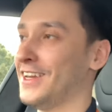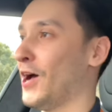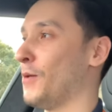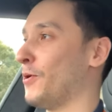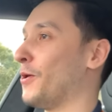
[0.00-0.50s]

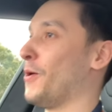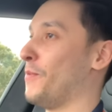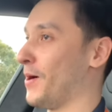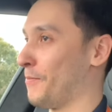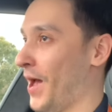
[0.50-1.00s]
now I'm gonna go
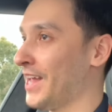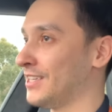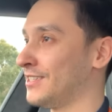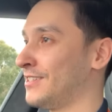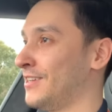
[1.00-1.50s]
buy
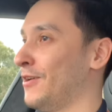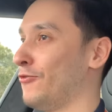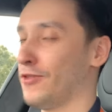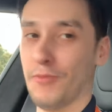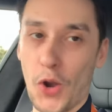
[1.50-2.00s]
paints
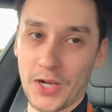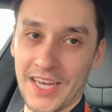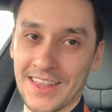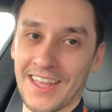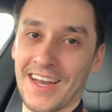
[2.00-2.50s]
the model
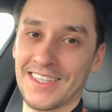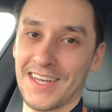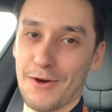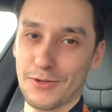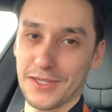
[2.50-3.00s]
kit that I
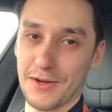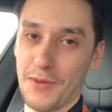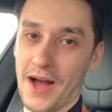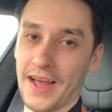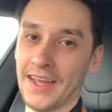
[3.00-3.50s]
said I wasn't going to
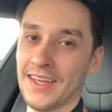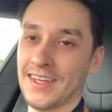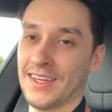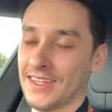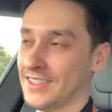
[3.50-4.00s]
buy.
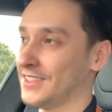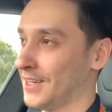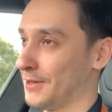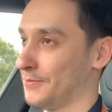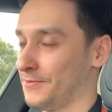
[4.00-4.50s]
So
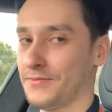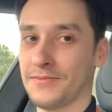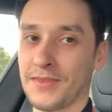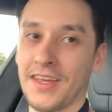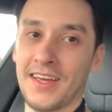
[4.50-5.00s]
now
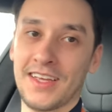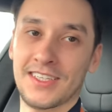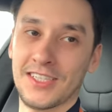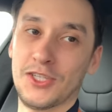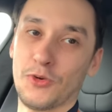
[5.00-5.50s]
it's
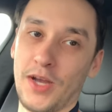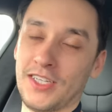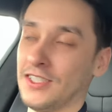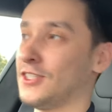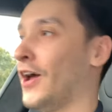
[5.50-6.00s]
the
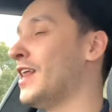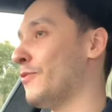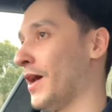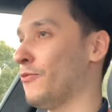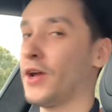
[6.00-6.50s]
situation. So
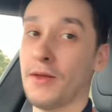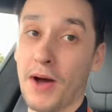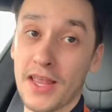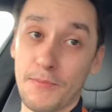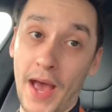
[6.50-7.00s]
anyway, we're going to
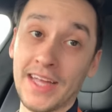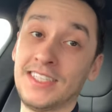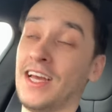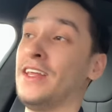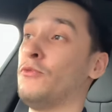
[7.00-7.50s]
buy the
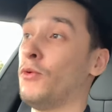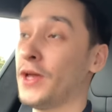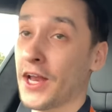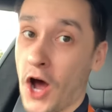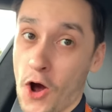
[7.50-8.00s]
paint and then when we
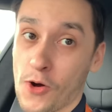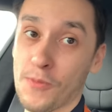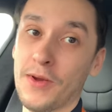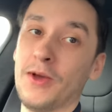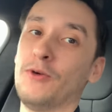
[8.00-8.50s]
get
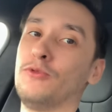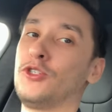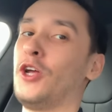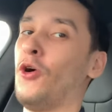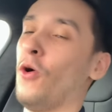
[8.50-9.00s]
home, we'll
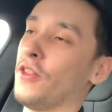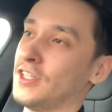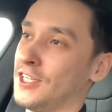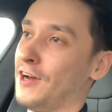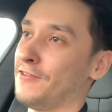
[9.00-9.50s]
show you all the
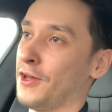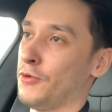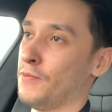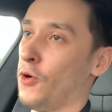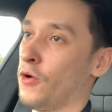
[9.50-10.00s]
stuff that
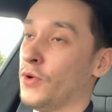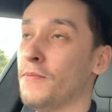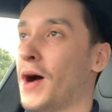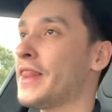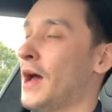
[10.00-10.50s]
we bought. We
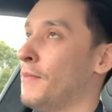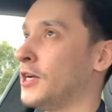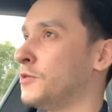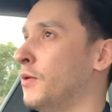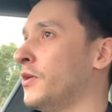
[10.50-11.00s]
didn't buy that
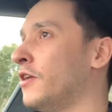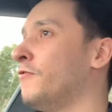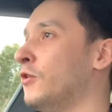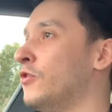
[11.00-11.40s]
much, but we got a few